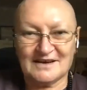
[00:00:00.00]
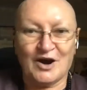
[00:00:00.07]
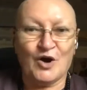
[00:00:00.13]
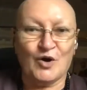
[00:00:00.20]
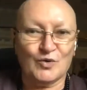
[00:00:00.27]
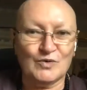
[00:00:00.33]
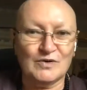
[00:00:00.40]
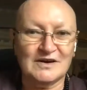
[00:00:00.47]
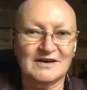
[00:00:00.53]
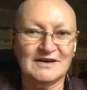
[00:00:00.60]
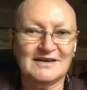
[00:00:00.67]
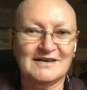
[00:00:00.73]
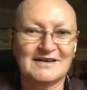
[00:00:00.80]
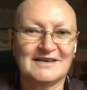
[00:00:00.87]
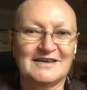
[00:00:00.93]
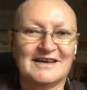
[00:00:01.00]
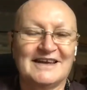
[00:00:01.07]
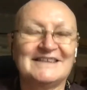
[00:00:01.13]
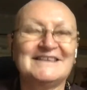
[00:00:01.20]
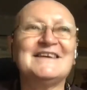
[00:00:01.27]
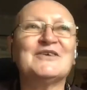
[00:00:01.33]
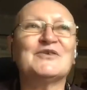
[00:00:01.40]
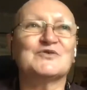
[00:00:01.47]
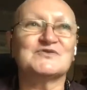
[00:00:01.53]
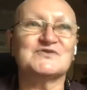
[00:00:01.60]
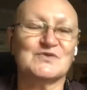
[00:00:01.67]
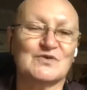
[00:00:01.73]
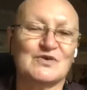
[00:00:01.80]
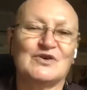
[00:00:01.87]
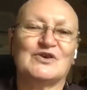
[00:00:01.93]
hole, and he
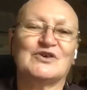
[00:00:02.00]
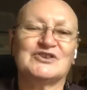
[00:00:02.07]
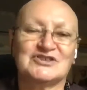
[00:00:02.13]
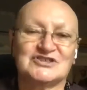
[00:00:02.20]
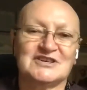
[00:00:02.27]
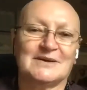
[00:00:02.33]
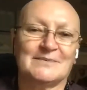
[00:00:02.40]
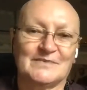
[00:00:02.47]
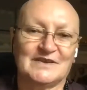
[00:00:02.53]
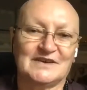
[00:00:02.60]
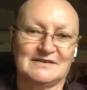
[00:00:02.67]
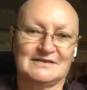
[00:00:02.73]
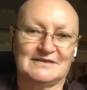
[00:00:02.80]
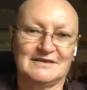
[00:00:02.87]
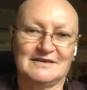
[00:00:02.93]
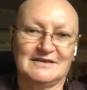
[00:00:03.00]
also jumped in.